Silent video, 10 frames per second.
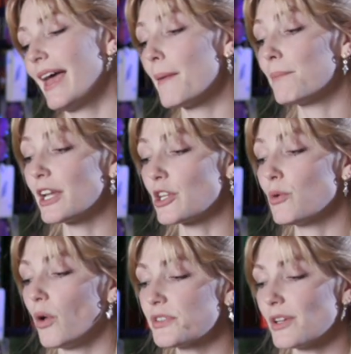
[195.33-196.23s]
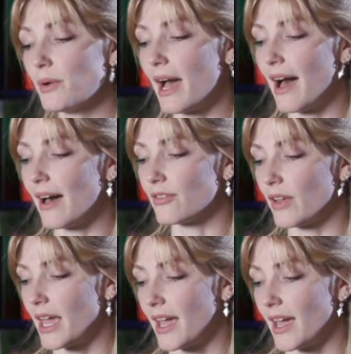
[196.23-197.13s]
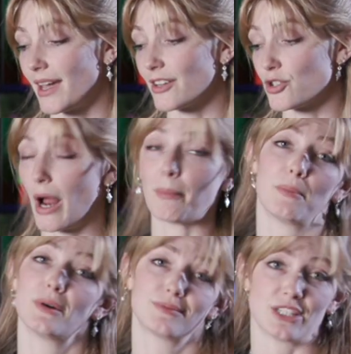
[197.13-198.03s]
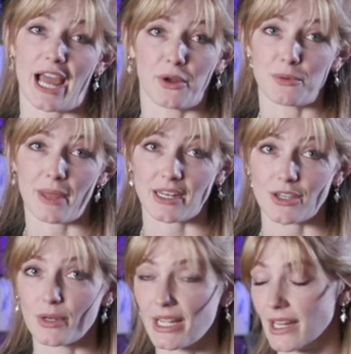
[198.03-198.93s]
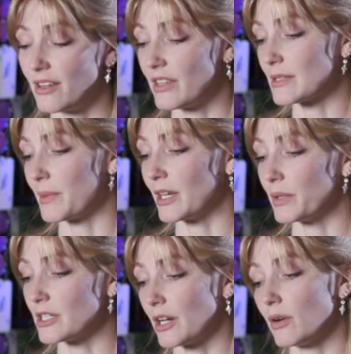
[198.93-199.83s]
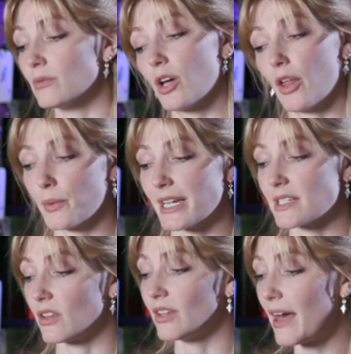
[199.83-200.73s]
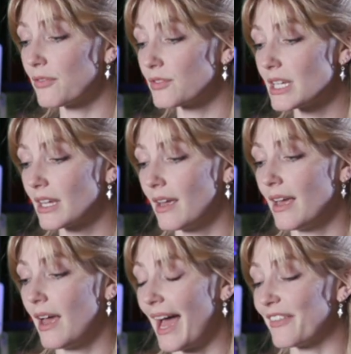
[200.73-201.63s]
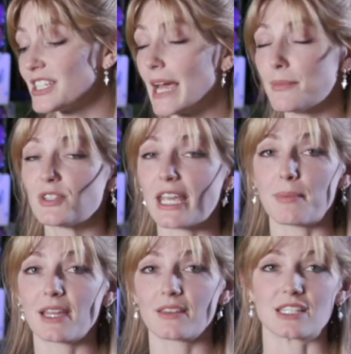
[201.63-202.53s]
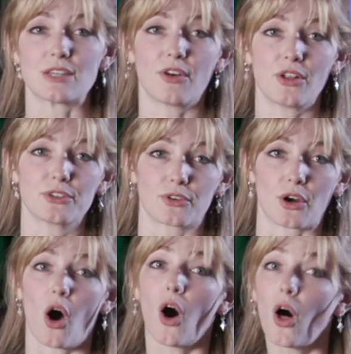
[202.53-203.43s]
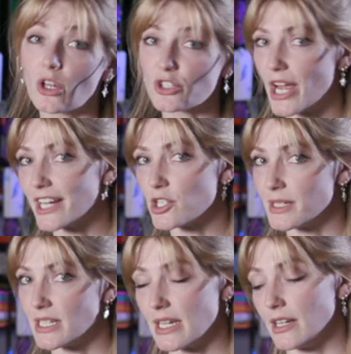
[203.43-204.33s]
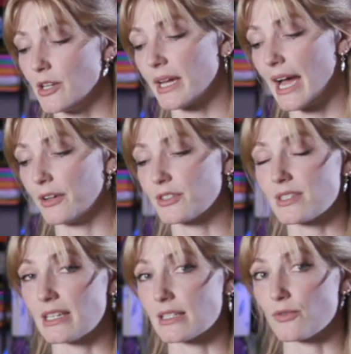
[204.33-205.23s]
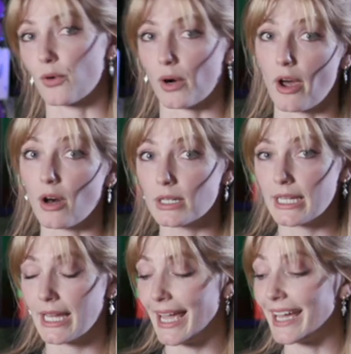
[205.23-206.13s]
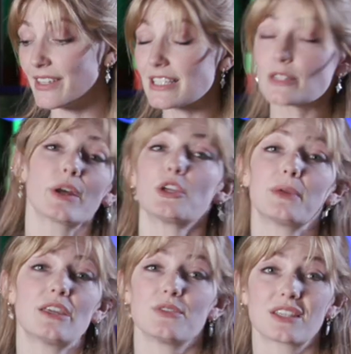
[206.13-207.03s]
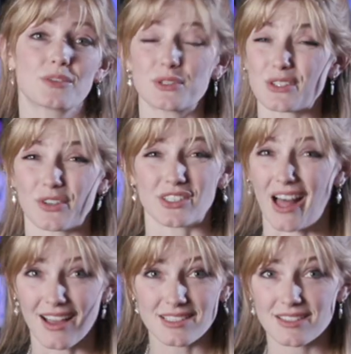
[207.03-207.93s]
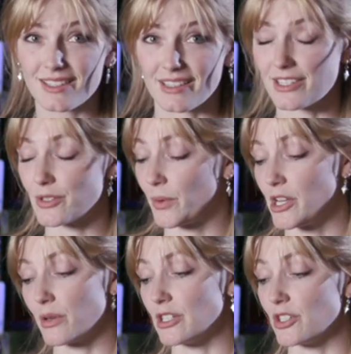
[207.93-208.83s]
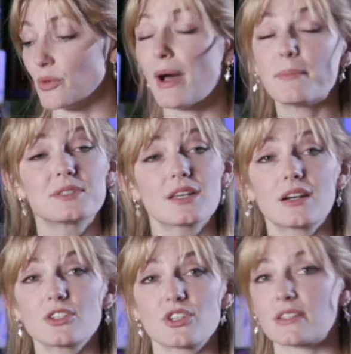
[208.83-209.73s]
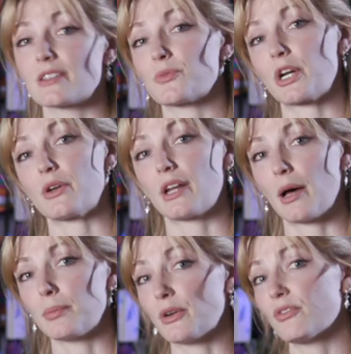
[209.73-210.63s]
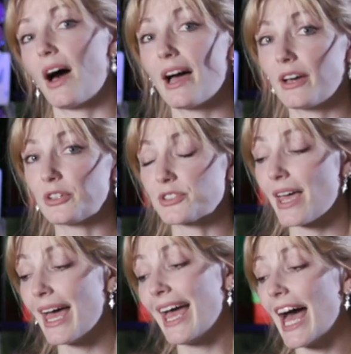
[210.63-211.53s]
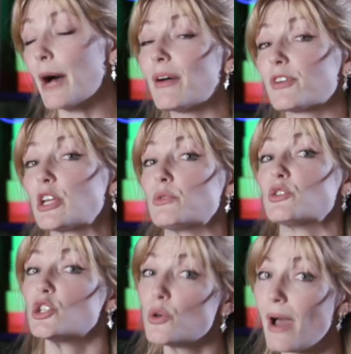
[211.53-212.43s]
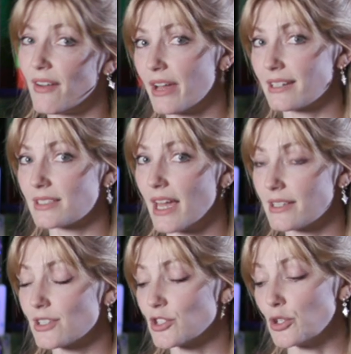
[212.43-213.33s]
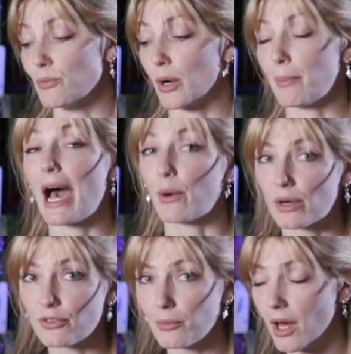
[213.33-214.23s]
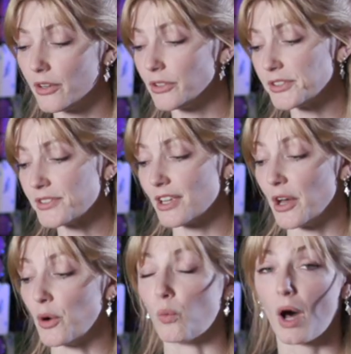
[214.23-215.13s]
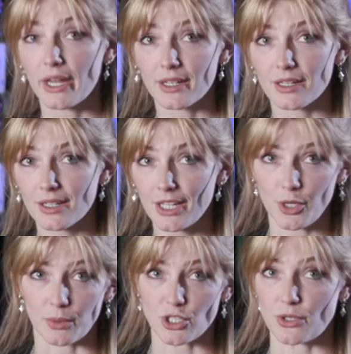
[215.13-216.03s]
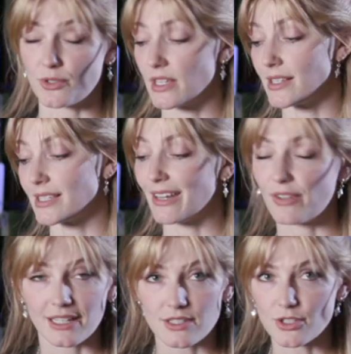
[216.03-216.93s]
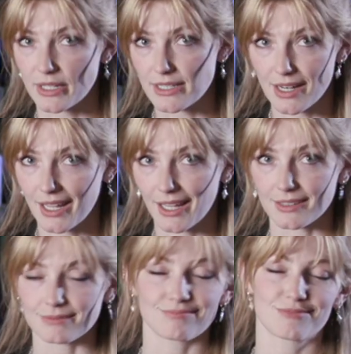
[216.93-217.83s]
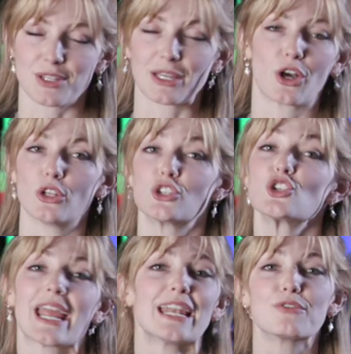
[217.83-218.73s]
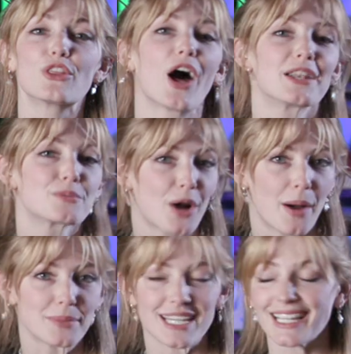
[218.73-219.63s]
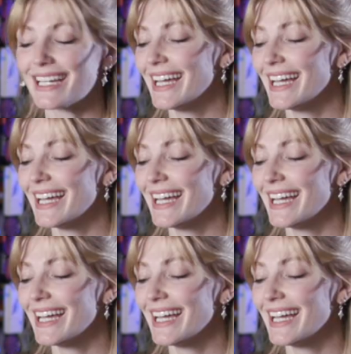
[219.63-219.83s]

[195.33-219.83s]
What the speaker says: but you also have a drop-down menu in this main window all the way to the left. At the time of taping, the default for all ChatGPT Edu accounts is 4.0. And this is what you'll be using the most for class. This is where you can do web search. This is where you can upload files. However, you do have access to more powerful models, 0.1, which uses advanced reasoning, something called chain of thought prompting.